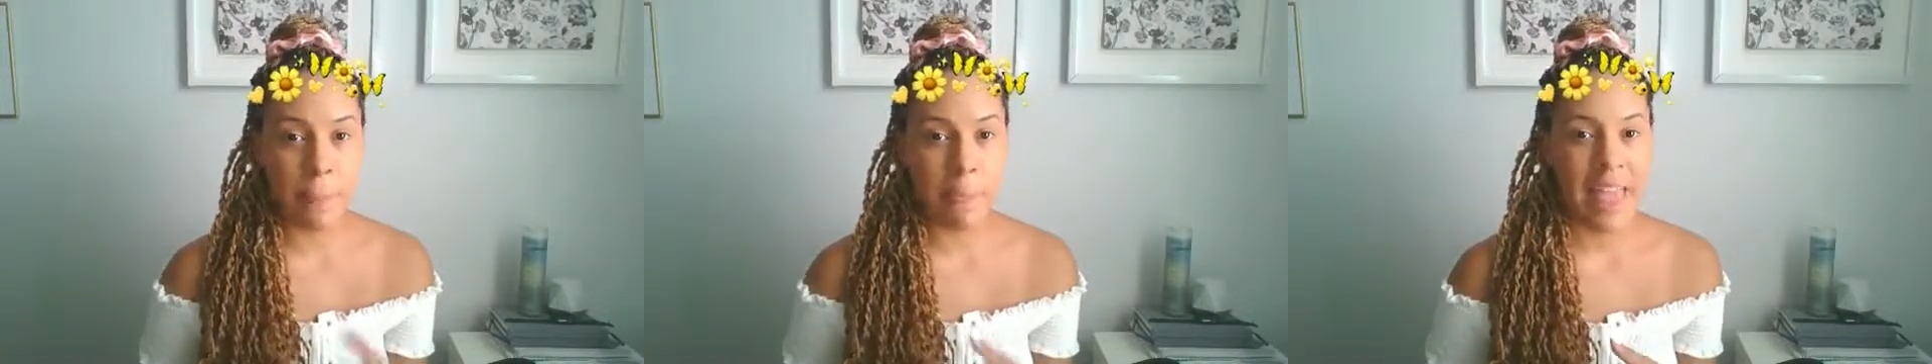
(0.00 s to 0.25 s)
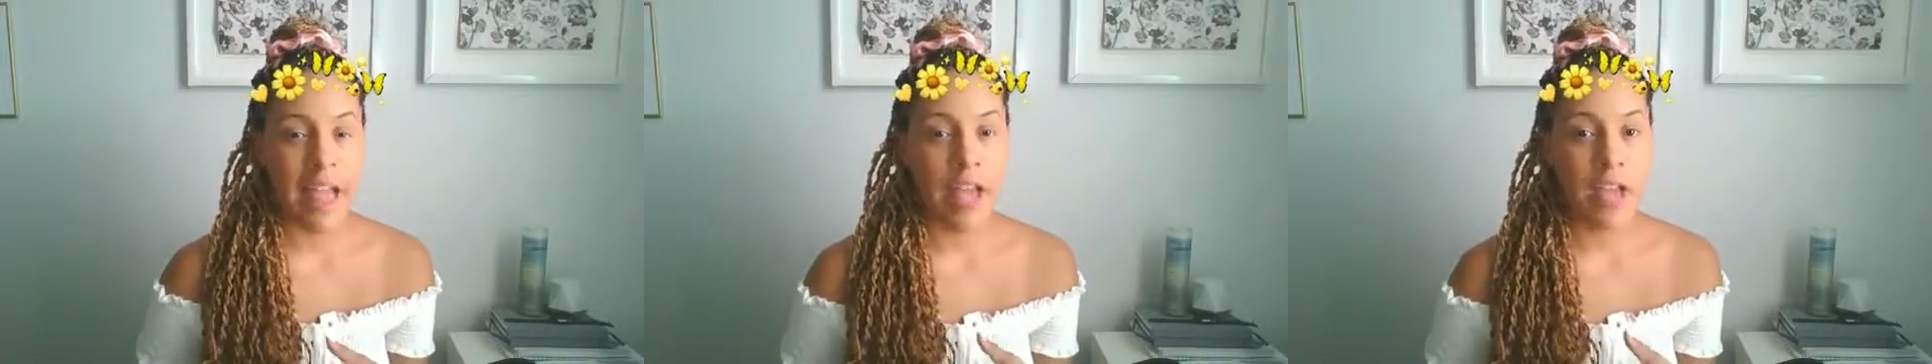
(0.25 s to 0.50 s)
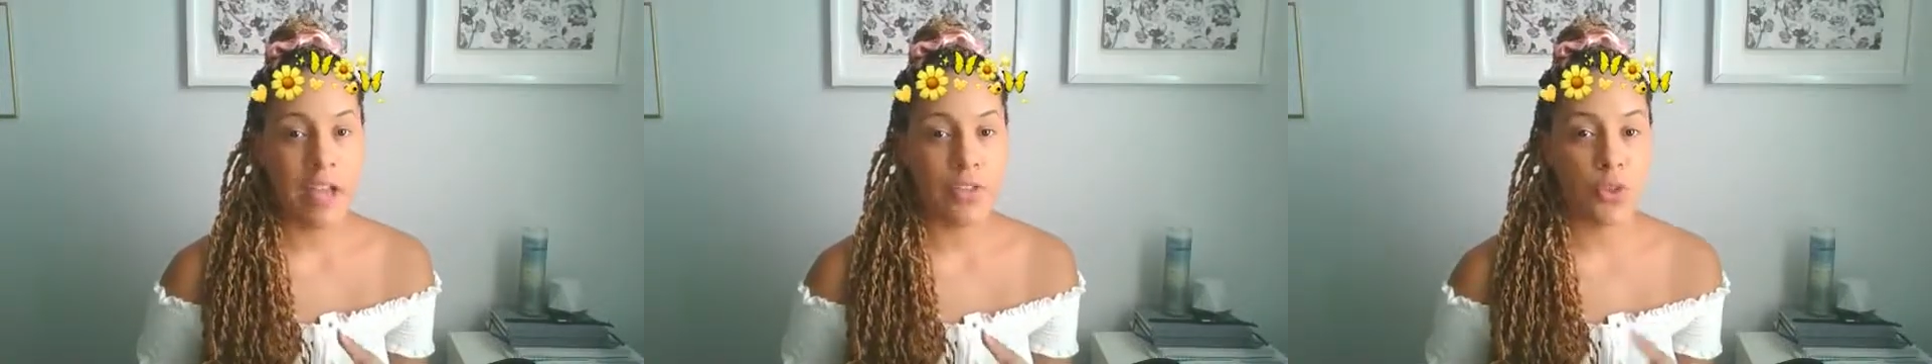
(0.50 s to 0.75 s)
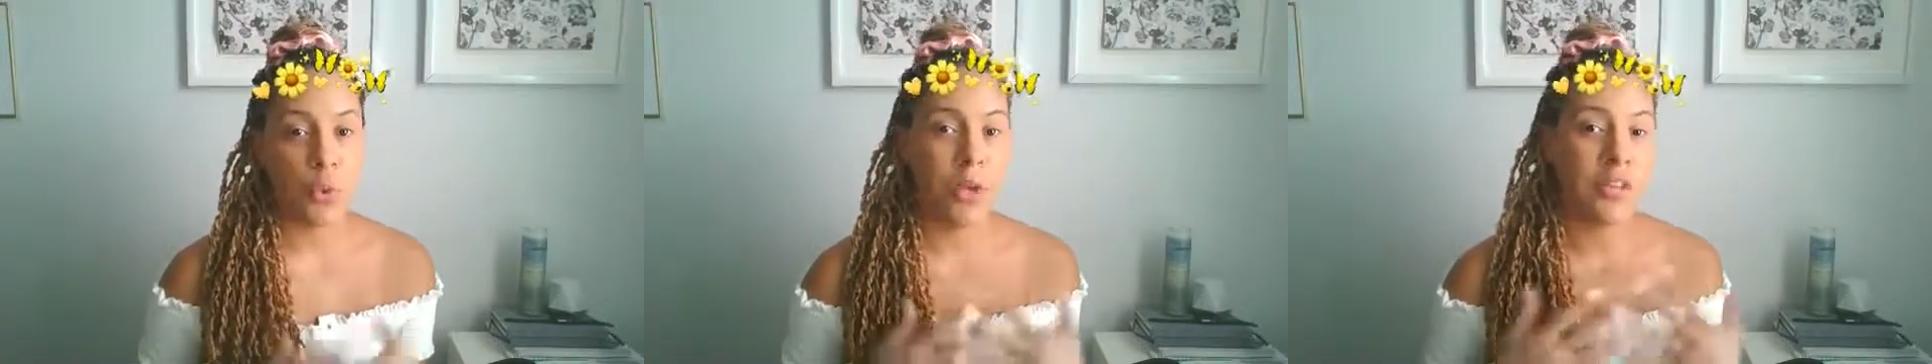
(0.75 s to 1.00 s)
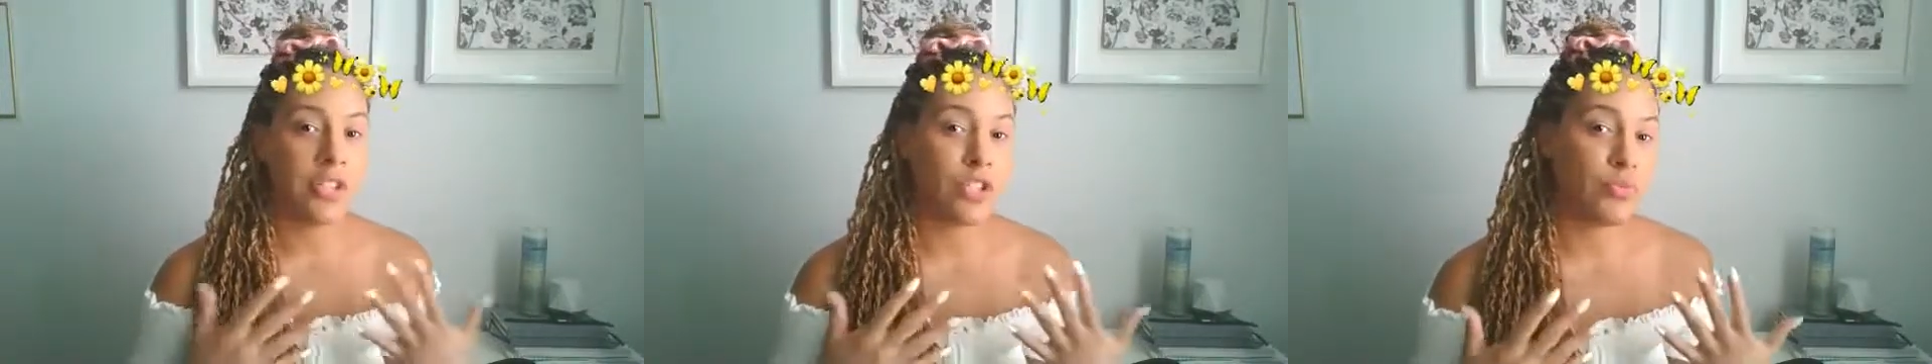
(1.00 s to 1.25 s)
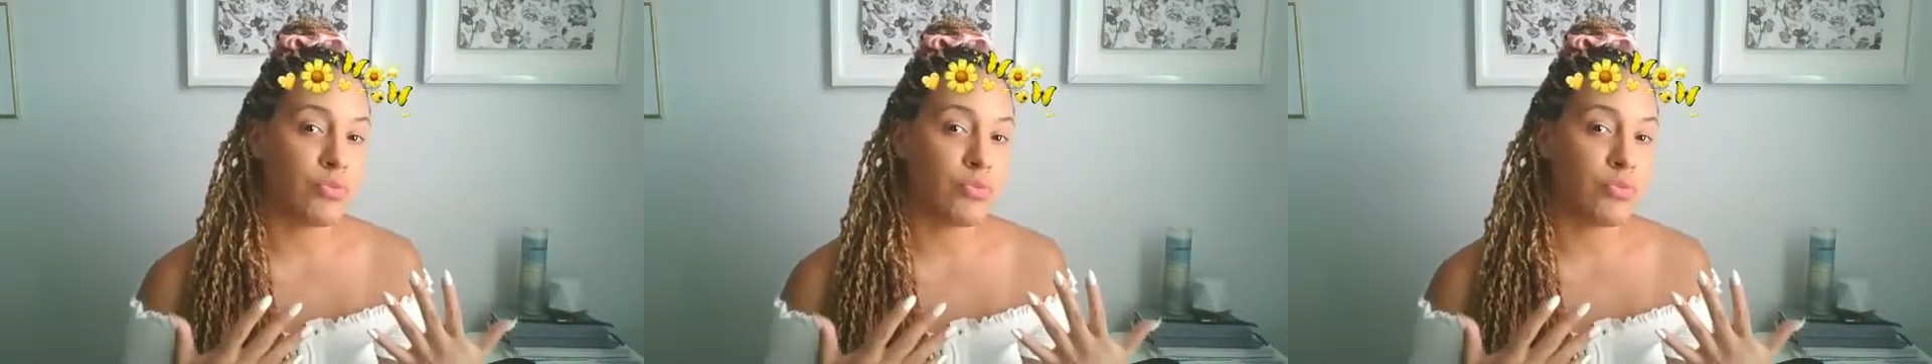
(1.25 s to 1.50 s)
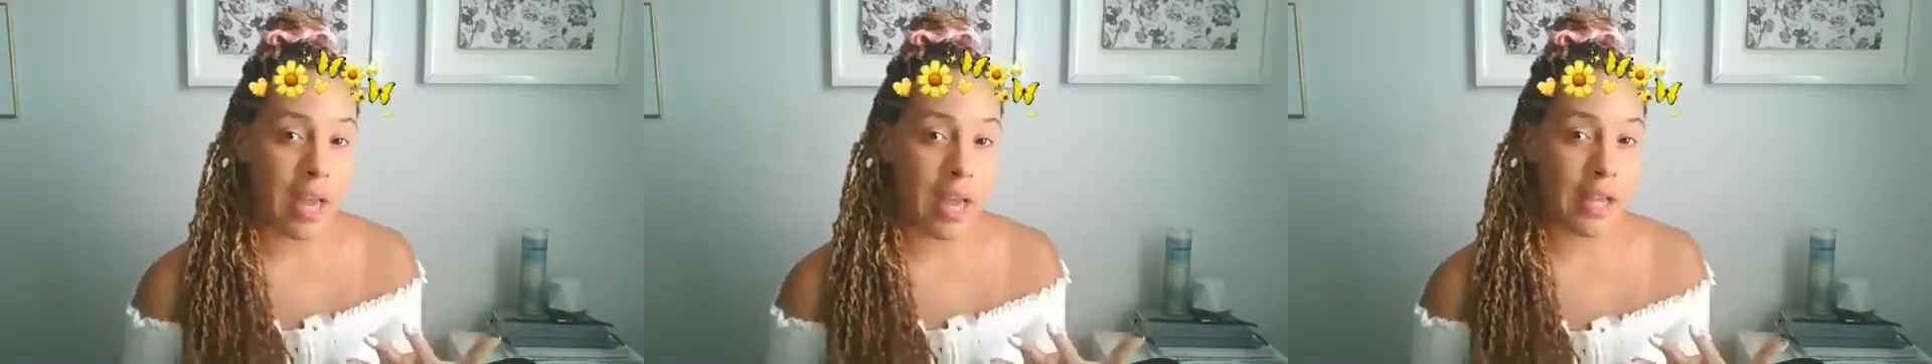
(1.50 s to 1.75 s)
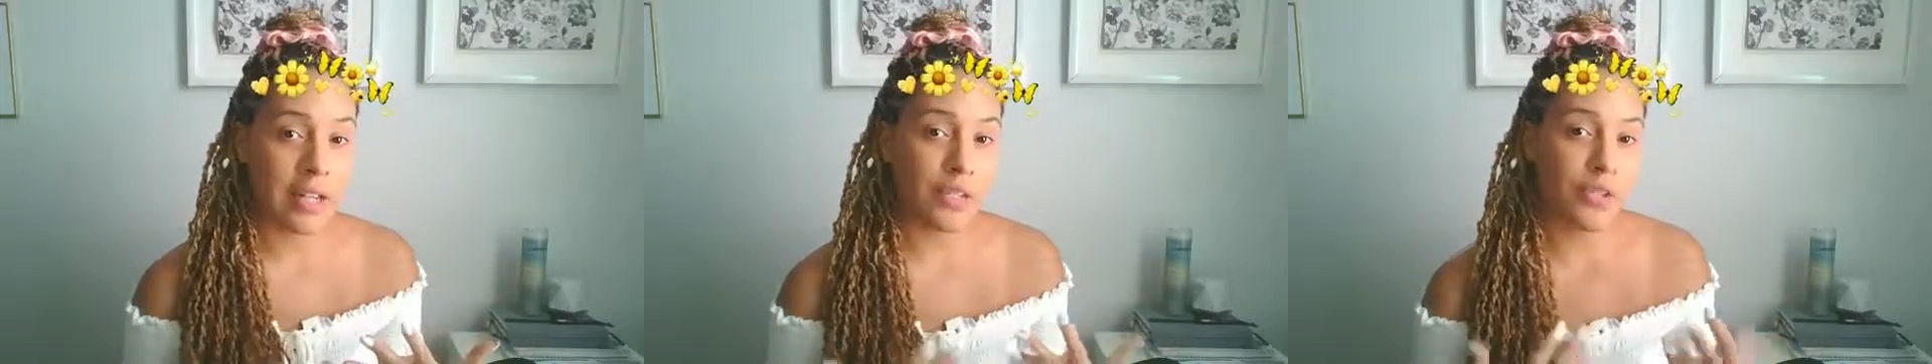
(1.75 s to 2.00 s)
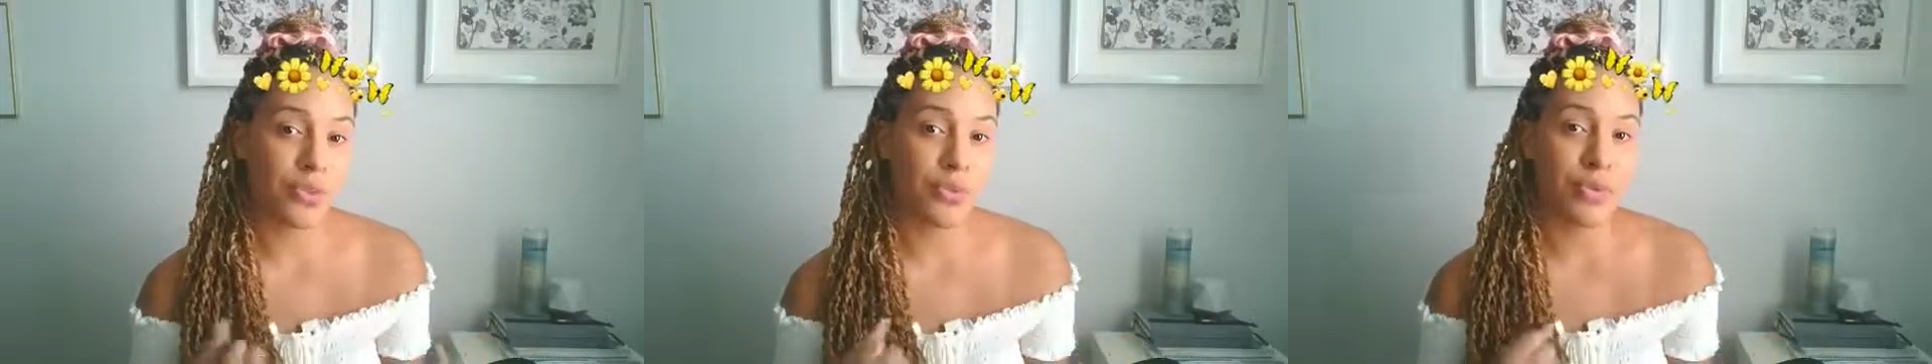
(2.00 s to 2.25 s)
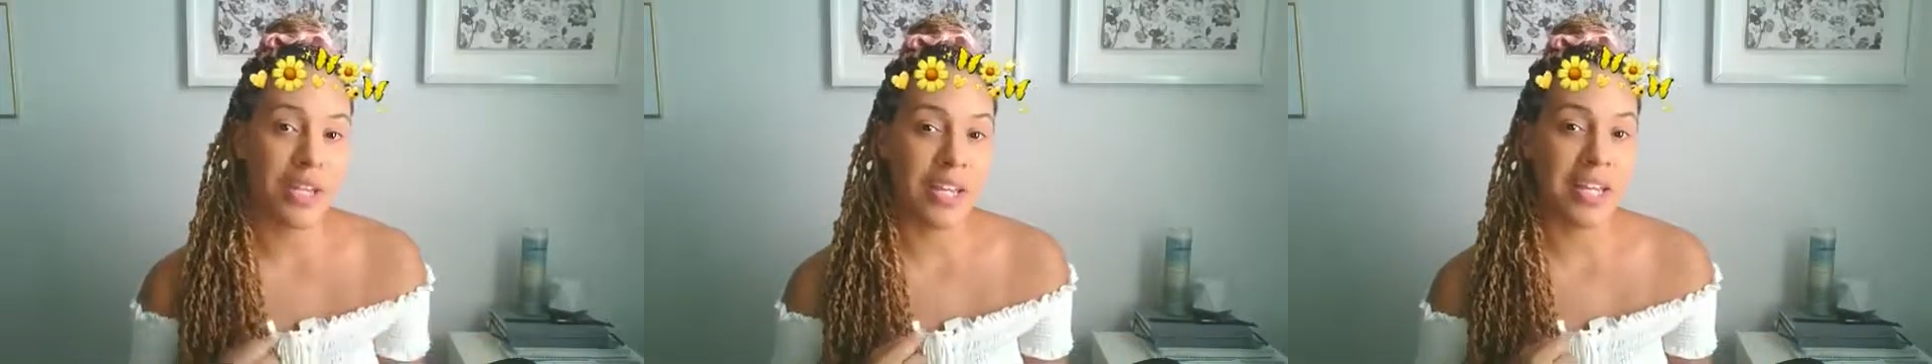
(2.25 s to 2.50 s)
And the way that you do that is you create